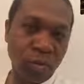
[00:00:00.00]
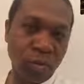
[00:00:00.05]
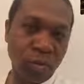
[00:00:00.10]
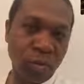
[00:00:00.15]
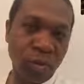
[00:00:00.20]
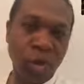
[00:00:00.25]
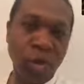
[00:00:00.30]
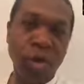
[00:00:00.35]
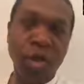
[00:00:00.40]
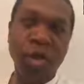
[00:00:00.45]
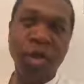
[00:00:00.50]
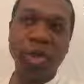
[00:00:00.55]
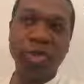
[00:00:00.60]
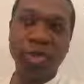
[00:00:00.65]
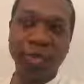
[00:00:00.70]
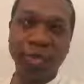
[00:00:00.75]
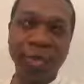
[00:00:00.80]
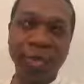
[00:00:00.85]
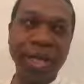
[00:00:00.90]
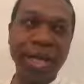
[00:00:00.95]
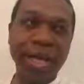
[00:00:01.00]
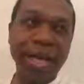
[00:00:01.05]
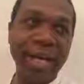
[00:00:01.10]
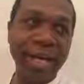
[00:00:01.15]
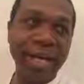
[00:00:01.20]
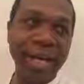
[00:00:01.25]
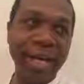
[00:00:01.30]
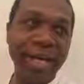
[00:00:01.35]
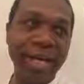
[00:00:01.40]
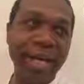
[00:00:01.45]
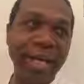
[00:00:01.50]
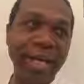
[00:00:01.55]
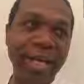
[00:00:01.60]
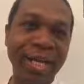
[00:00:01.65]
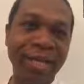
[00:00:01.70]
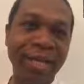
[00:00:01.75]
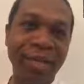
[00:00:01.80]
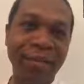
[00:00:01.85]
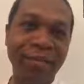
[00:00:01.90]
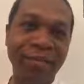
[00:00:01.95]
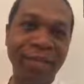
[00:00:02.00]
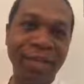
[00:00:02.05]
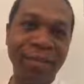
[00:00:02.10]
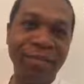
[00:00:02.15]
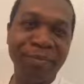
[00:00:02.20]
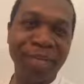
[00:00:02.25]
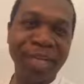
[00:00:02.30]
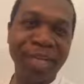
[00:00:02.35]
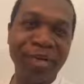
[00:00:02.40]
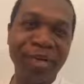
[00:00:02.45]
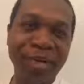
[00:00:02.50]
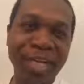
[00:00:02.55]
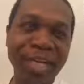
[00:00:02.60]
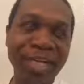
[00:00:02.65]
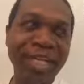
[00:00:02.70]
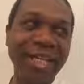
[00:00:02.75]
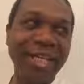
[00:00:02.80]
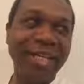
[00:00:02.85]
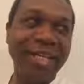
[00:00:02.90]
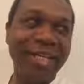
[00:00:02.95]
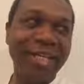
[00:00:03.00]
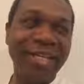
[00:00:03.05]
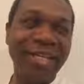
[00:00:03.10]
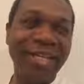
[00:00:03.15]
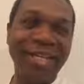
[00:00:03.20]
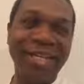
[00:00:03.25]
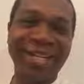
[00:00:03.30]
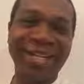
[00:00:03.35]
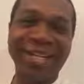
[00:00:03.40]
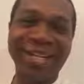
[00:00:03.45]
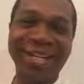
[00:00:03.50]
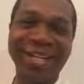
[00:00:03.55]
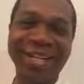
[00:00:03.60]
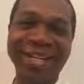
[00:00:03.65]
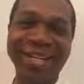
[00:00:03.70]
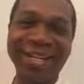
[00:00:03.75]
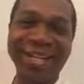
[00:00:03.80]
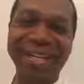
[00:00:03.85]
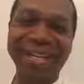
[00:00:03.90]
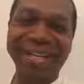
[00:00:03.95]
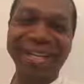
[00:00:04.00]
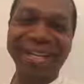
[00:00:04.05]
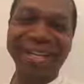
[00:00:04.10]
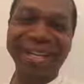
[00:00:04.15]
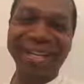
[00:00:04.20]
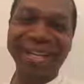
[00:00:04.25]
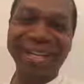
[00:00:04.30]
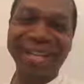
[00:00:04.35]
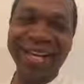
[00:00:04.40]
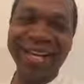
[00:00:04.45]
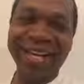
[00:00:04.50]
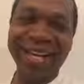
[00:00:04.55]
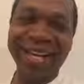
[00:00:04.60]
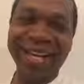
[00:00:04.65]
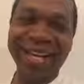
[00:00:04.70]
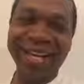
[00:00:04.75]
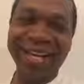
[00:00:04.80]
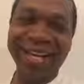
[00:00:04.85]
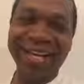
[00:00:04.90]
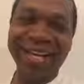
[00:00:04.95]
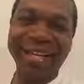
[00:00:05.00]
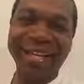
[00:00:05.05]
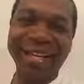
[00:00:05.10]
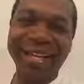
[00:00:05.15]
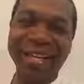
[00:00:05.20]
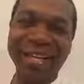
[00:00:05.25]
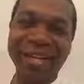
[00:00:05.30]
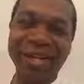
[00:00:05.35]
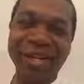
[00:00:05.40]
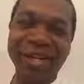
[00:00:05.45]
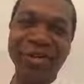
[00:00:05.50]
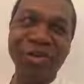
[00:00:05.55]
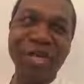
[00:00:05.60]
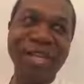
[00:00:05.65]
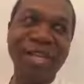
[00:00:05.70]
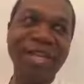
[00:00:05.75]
Oh, the big green deal. Yeah, green